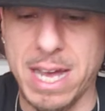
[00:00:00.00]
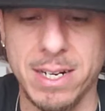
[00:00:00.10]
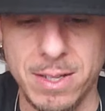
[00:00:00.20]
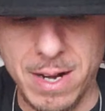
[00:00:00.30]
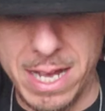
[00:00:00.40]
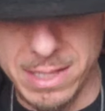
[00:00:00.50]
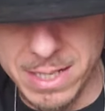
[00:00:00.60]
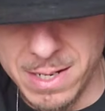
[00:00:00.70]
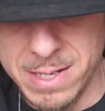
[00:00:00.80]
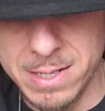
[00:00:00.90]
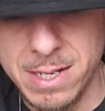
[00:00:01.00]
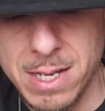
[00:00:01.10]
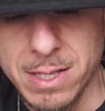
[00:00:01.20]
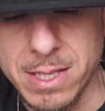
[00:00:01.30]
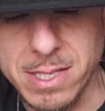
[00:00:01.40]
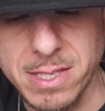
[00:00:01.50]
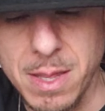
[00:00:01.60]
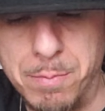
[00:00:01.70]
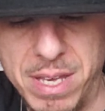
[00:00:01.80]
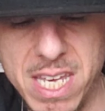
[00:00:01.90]
we got another Hellion. This is
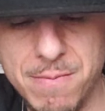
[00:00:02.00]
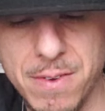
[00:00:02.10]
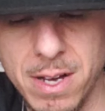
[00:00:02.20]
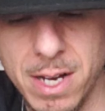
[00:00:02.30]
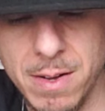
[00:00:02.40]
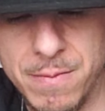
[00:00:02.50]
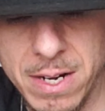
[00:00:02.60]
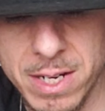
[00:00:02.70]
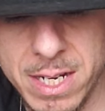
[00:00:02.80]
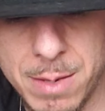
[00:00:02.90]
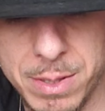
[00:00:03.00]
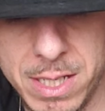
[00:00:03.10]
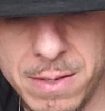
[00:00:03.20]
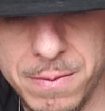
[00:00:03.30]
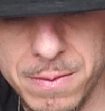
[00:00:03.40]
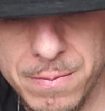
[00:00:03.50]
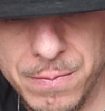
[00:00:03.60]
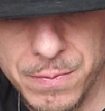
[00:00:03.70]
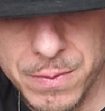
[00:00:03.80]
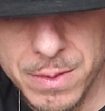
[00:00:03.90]
the B uh, variant, I believe.
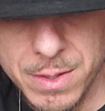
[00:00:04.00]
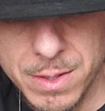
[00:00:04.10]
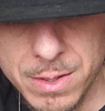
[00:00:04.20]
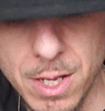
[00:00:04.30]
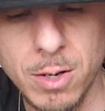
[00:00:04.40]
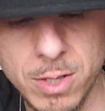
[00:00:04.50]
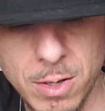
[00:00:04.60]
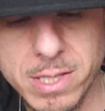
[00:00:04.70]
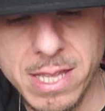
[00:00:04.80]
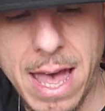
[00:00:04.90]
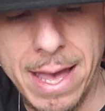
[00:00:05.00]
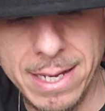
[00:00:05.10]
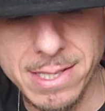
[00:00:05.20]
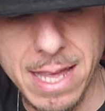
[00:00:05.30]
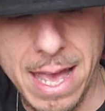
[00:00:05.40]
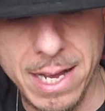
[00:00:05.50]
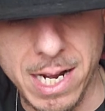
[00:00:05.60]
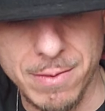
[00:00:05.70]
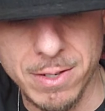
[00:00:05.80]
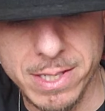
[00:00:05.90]
No, no, it's the A. It's the A
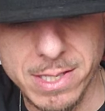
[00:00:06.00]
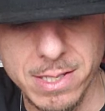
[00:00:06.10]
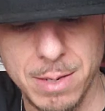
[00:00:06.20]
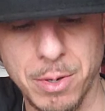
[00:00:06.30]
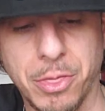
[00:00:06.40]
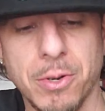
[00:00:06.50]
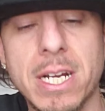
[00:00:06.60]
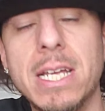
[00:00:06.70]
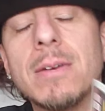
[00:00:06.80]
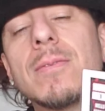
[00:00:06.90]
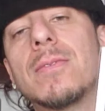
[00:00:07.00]
cover. This is number three.